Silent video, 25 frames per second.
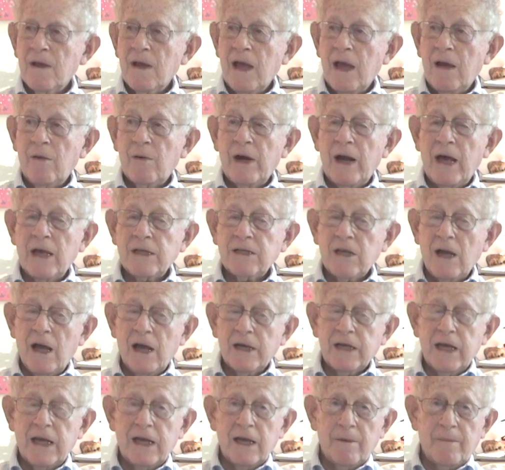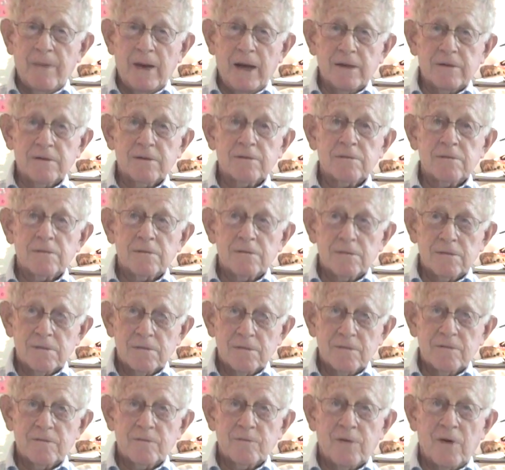and we're not talking about
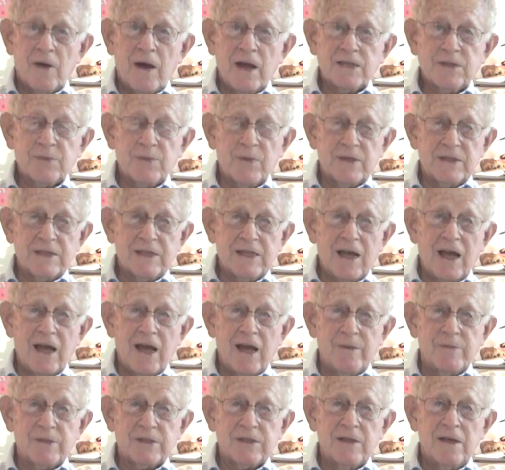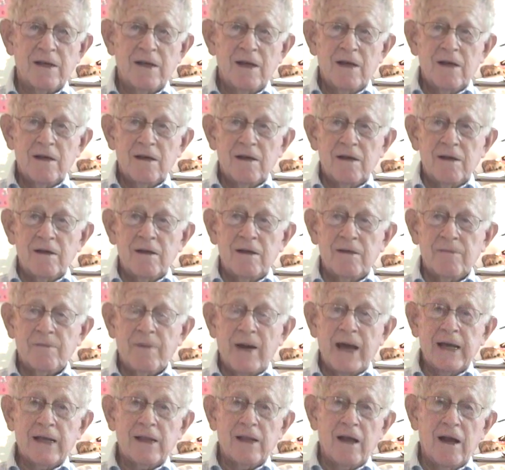prosperous times.
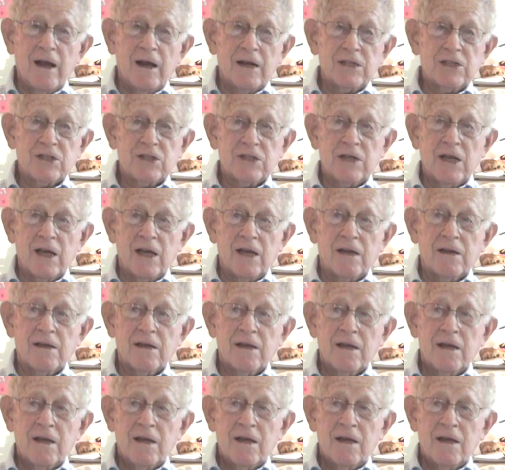By and large, the